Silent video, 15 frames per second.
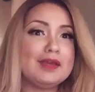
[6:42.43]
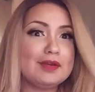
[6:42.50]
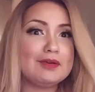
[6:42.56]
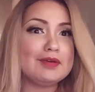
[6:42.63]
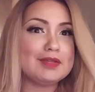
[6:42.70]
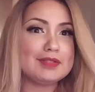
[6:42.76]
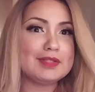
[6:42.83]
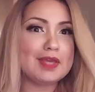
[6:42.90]

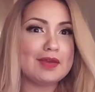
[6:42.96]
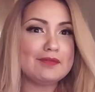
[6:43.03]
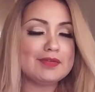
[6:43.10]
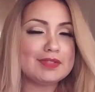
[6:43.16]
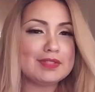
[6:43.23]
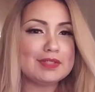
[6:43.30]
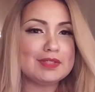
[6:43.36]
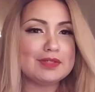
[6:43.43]
Kreese gave
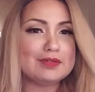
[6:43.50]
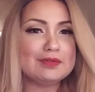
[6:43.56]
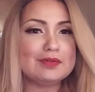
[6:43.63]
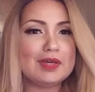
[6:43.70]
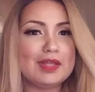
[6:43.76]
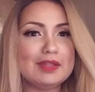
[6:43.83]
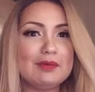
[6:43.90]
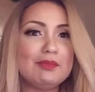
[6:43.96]
it to you.
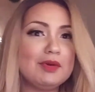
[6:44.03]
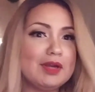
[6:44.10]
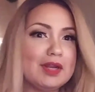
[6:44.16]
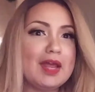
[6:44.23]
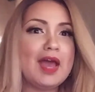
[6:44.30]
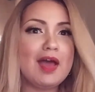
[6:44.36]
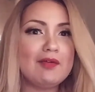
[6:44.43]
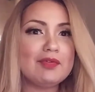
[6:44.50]
And then we're going
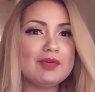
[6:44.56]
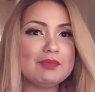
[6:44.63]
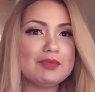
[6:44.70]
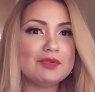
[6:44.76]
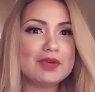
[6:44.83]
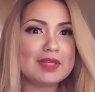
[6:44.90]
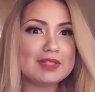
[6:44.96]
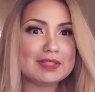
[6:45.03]
to have him
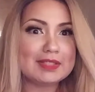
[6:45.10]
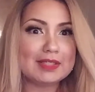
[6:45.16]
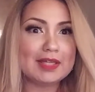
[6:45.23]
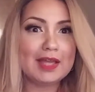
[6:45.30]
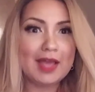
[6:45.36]
arrested.